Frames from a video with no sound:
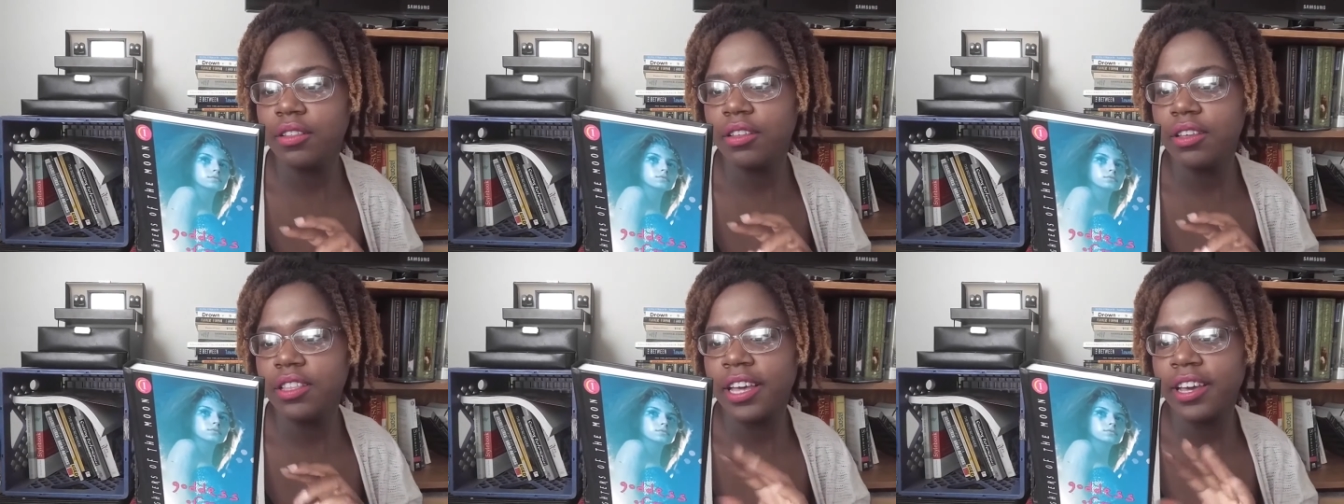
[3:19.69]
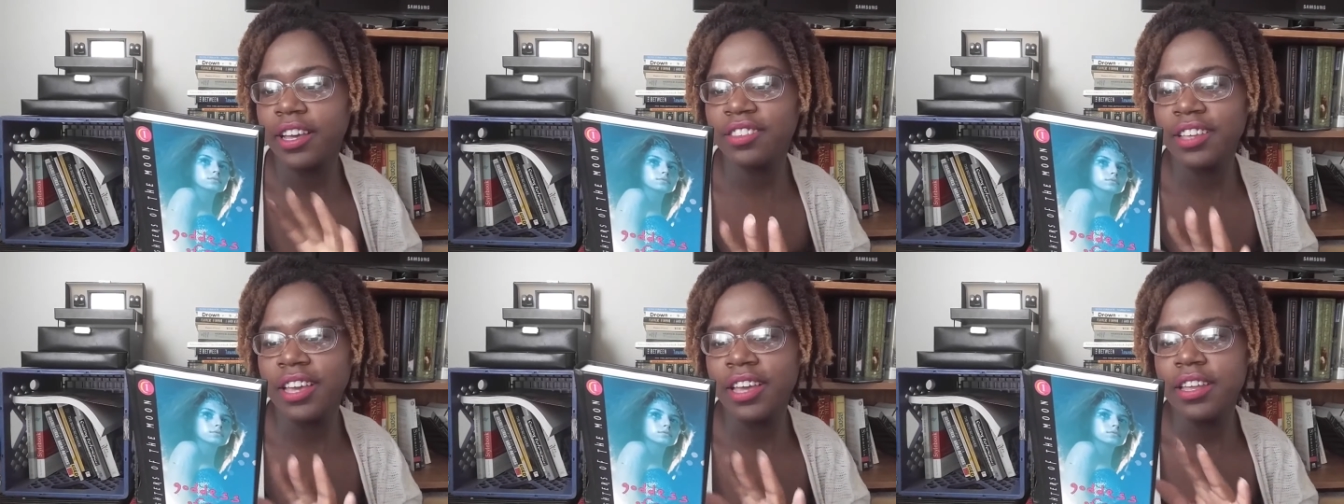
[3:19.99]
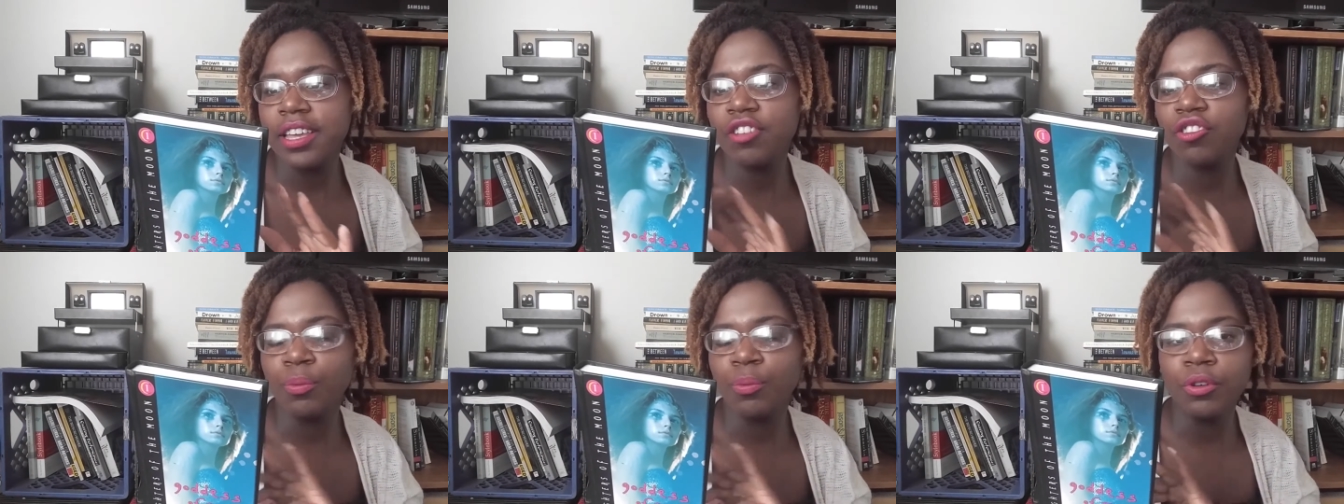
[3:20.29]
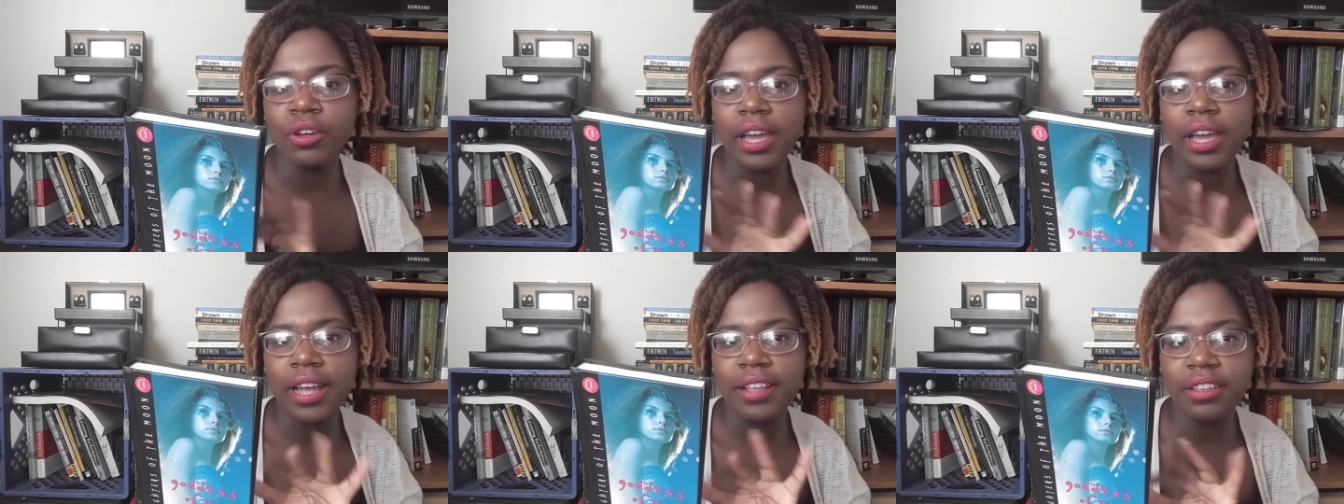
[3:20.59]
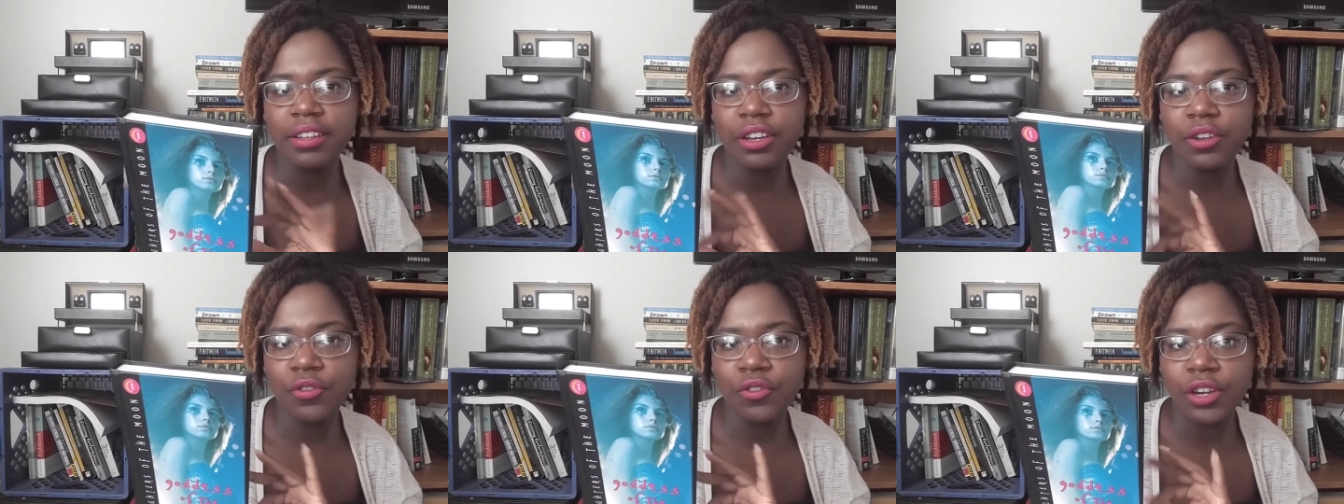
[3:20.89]
like I said, each book has a
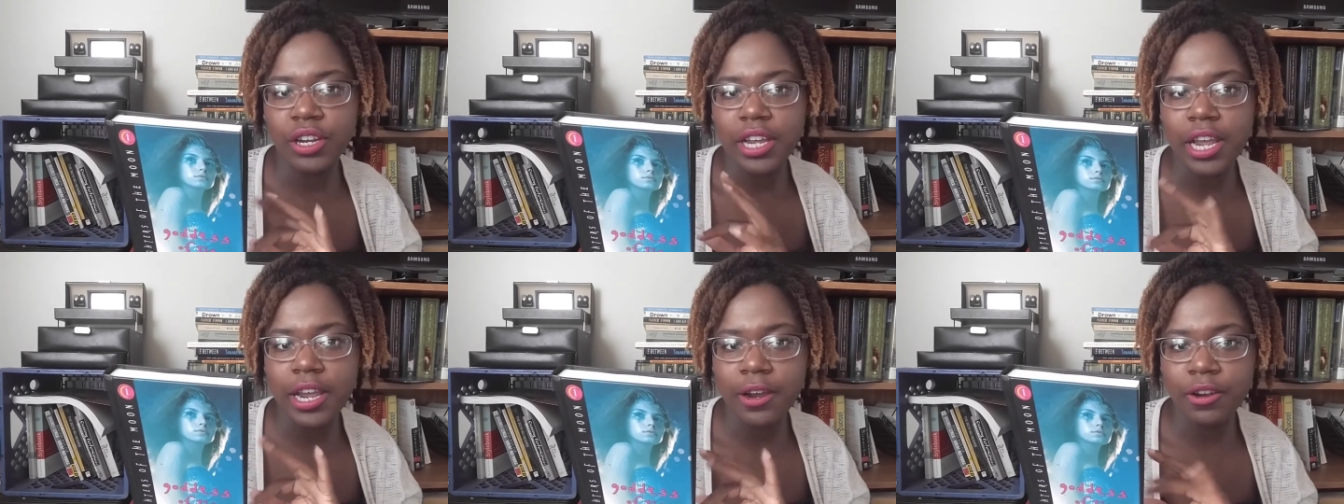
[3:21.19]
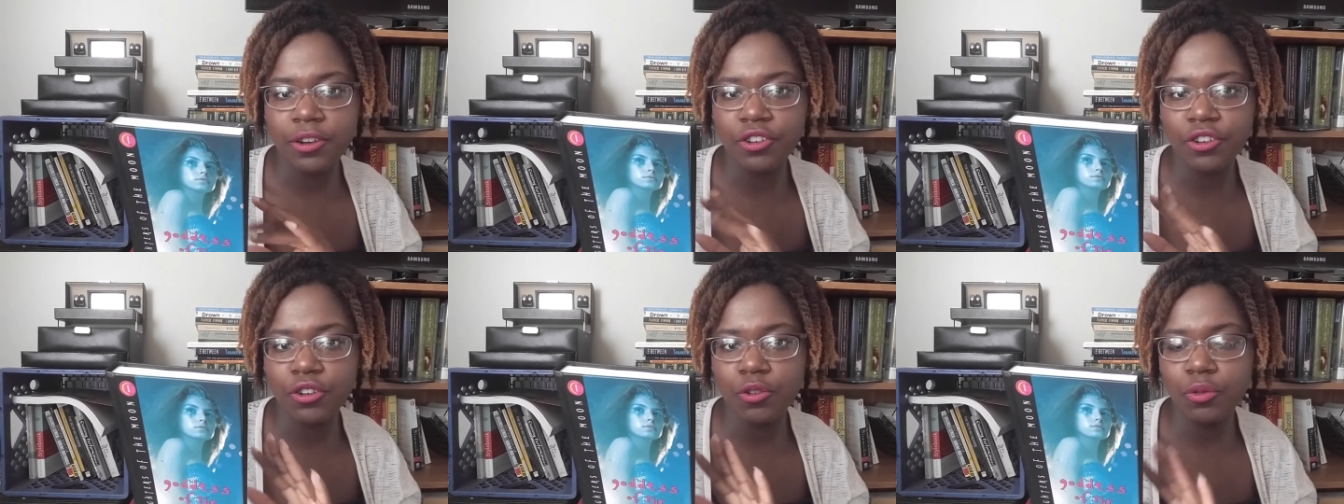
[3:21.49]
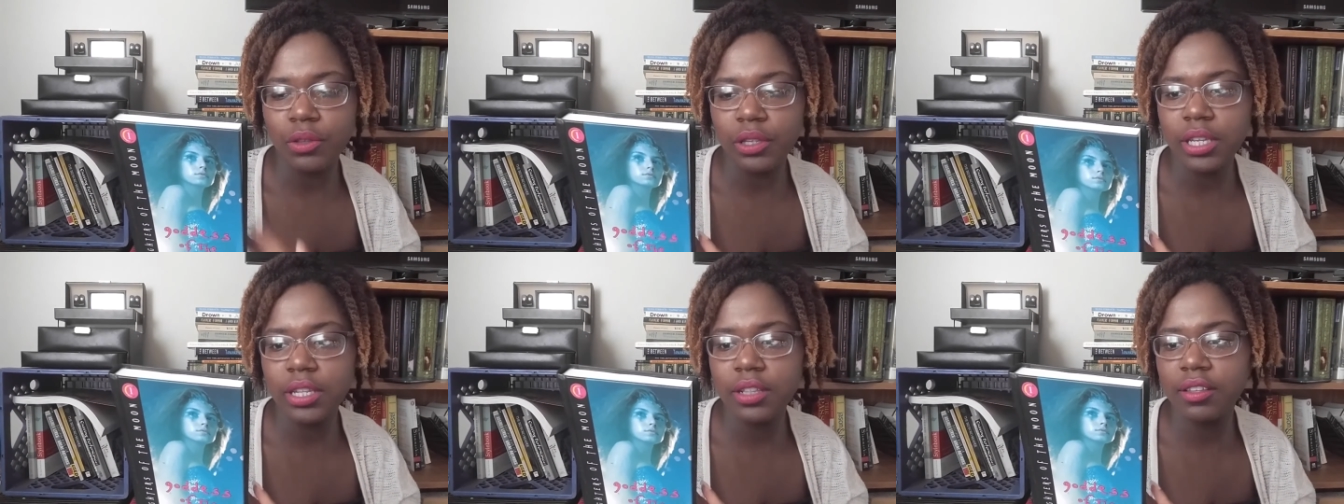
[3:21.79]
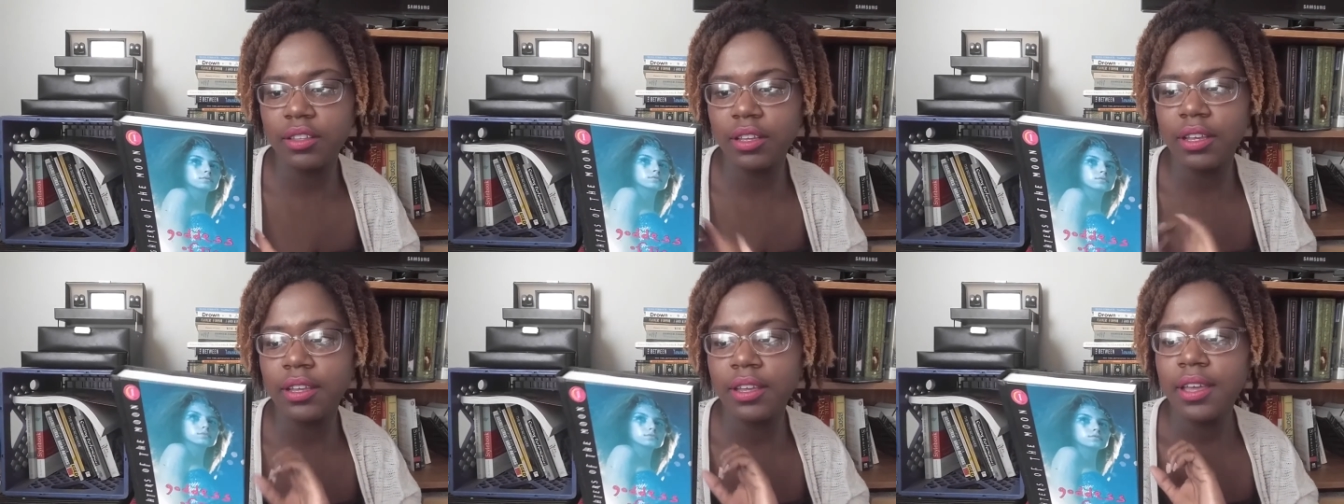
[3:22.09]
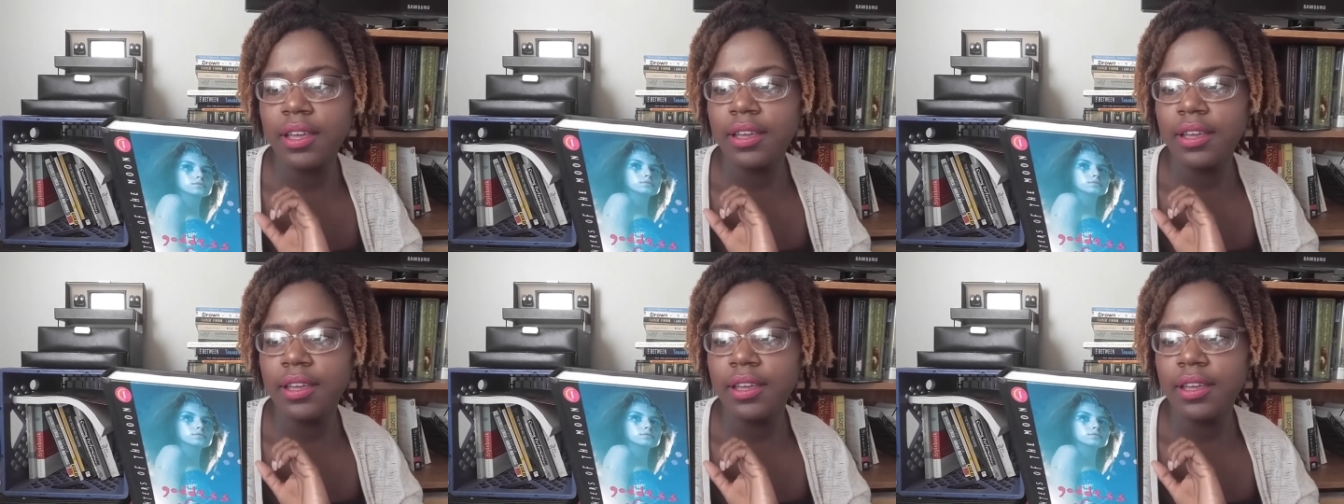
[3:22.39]
different character who leads it,